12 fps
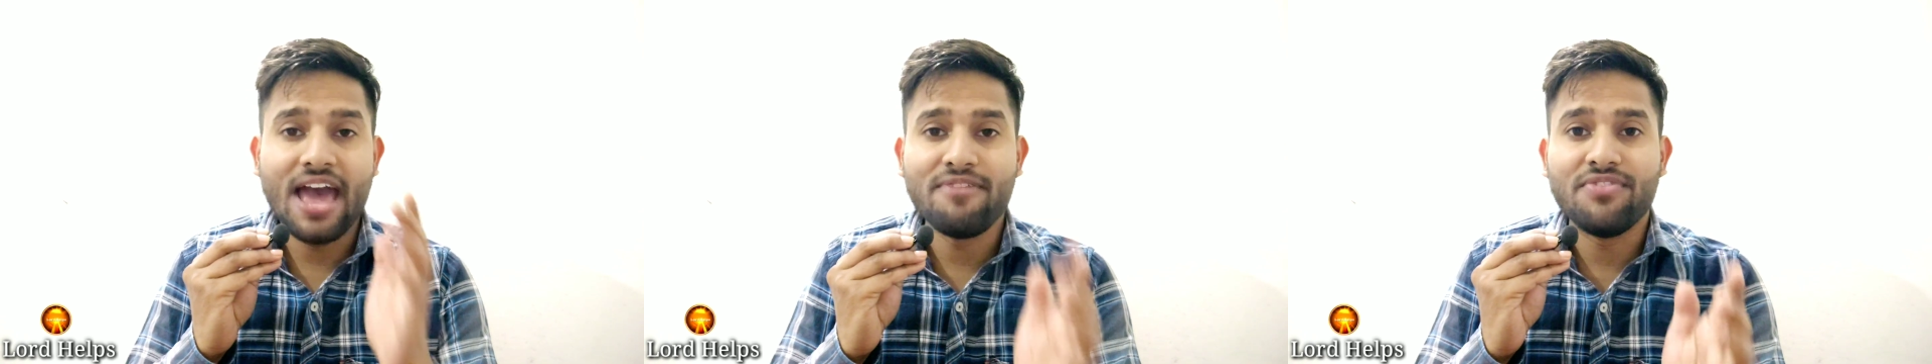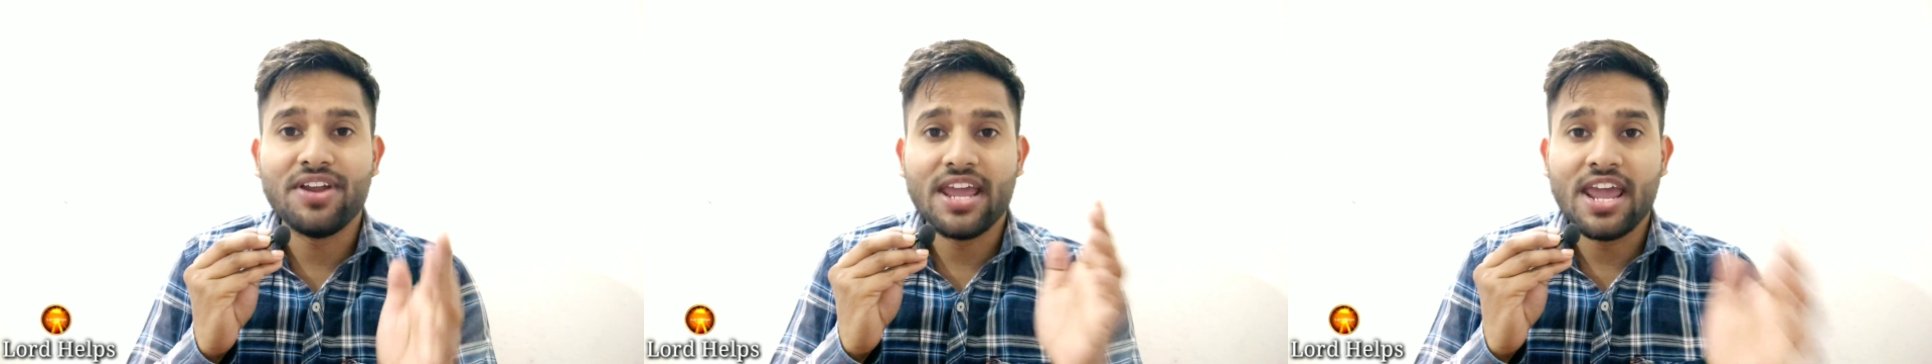
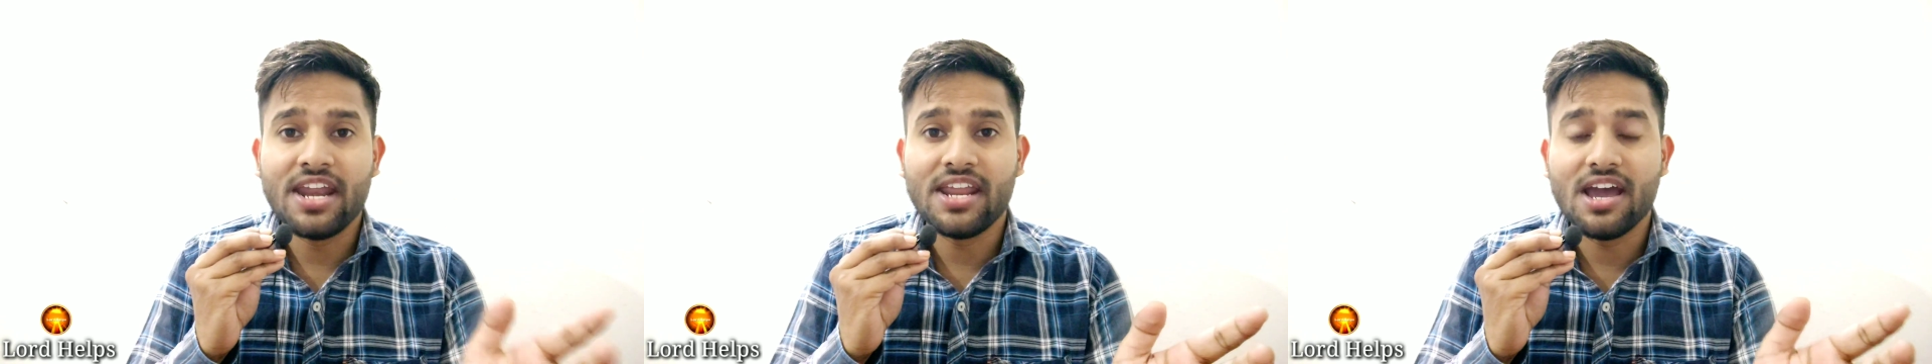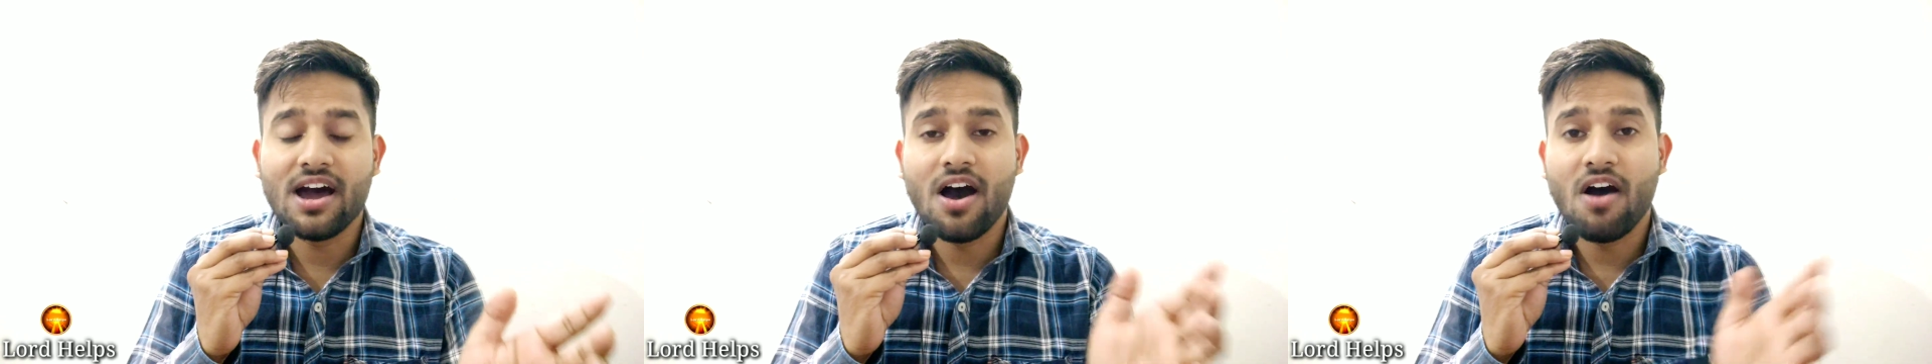every
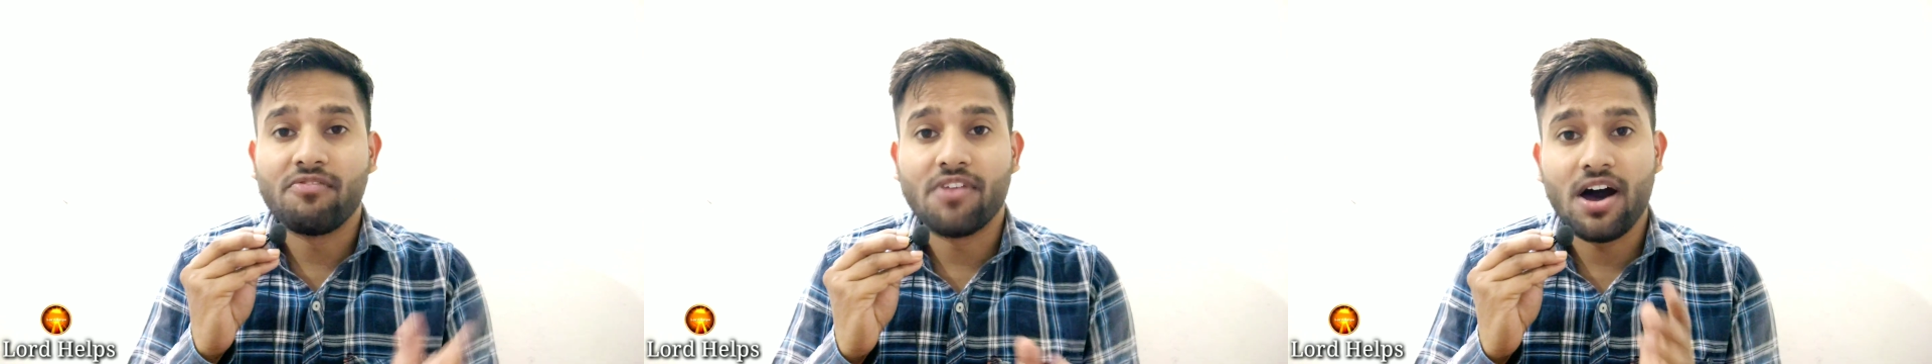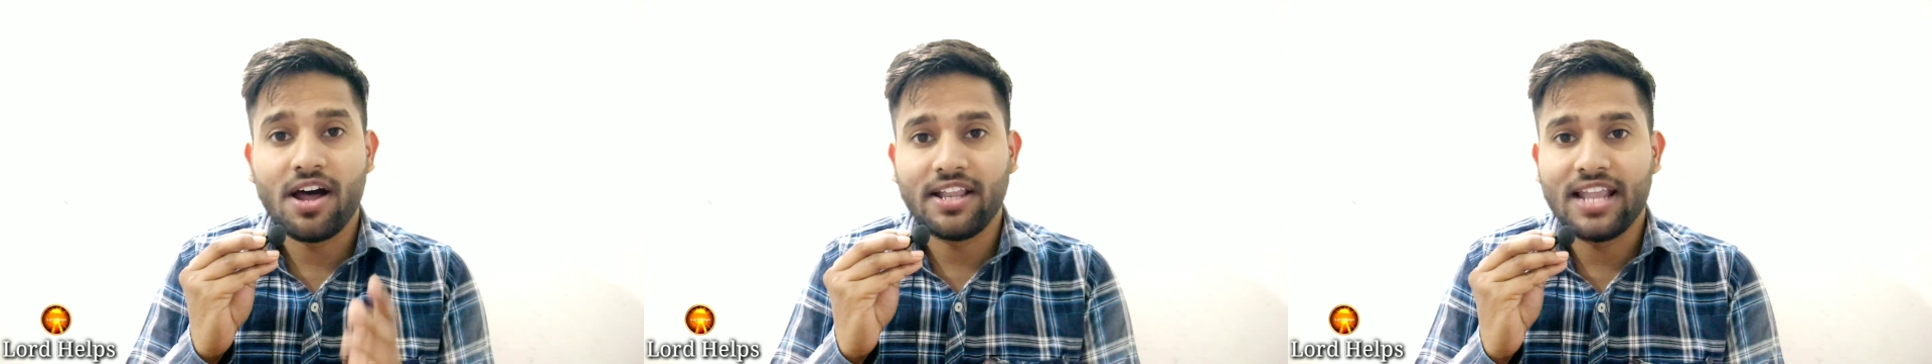area
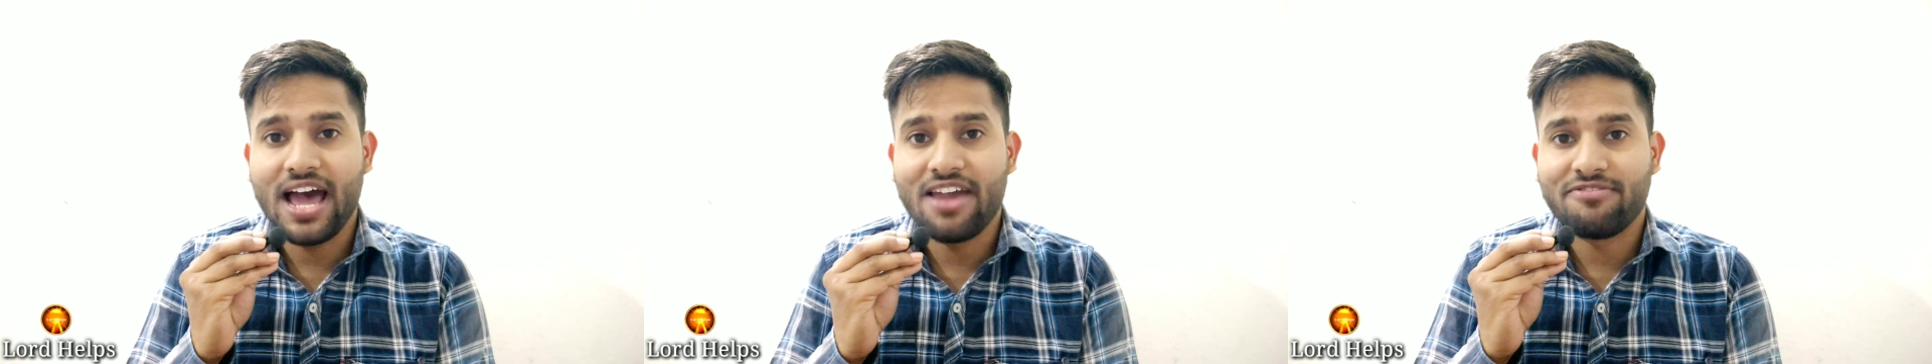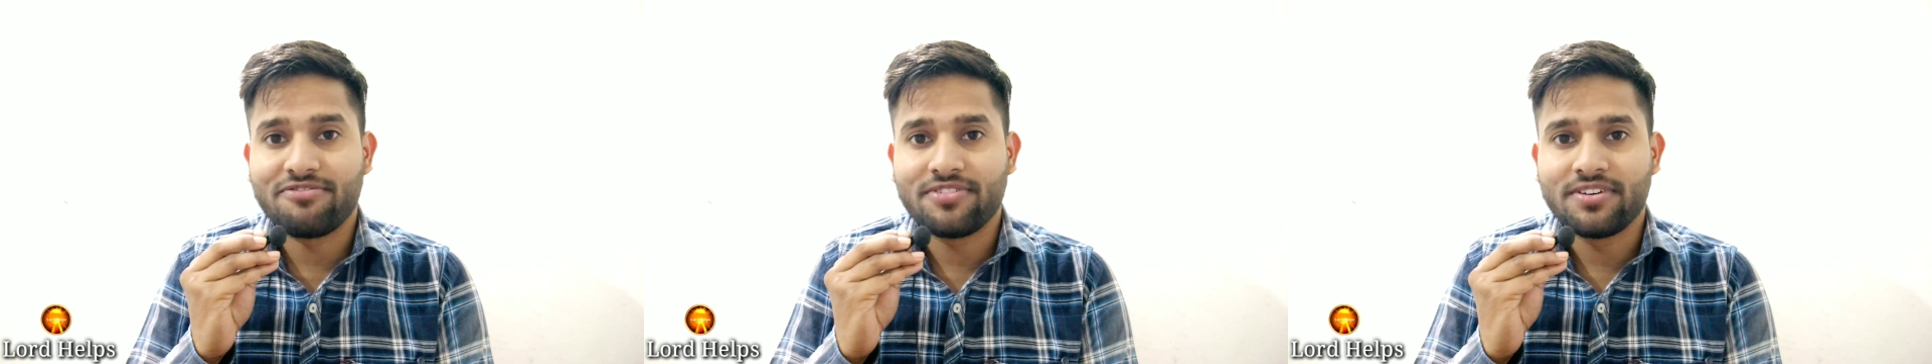of our
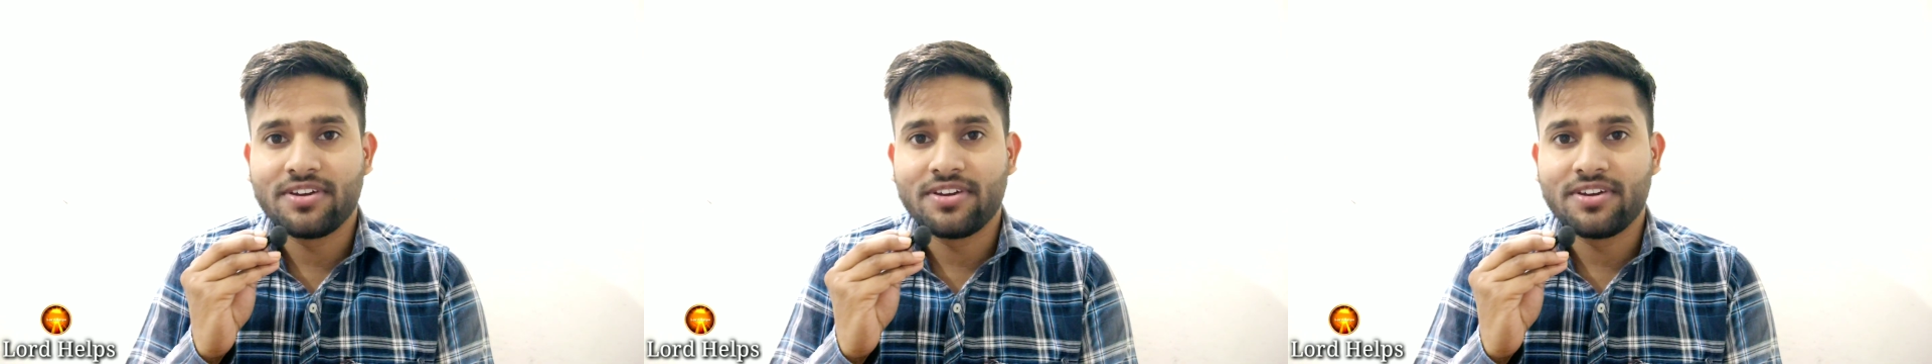life,